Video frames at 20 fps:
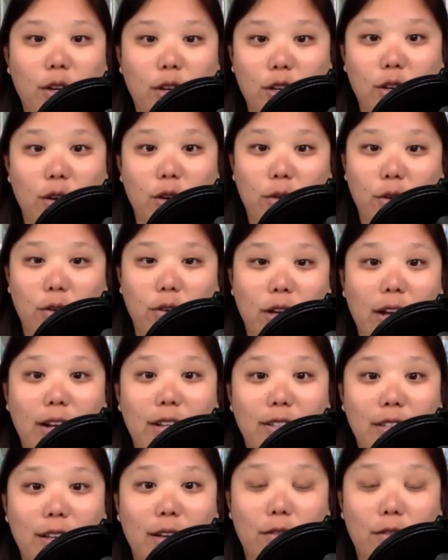you're kind
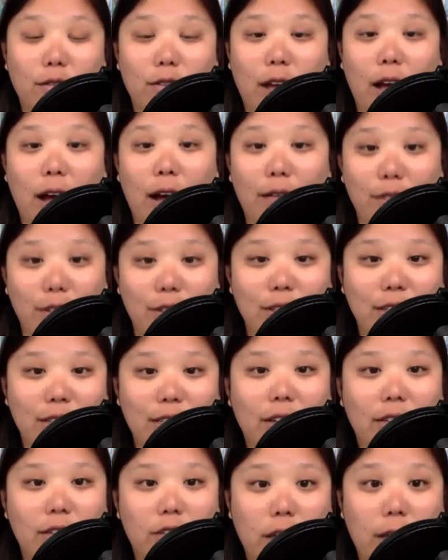of obviously
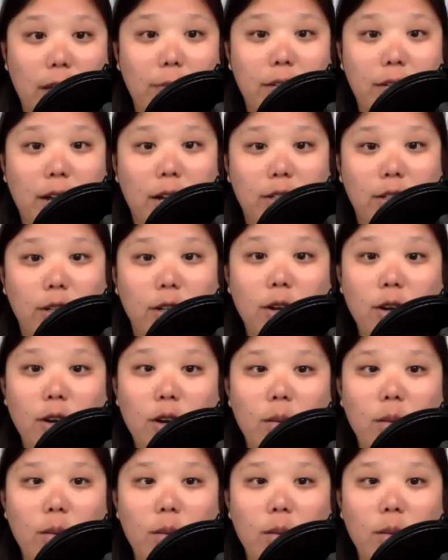self-sabotaging,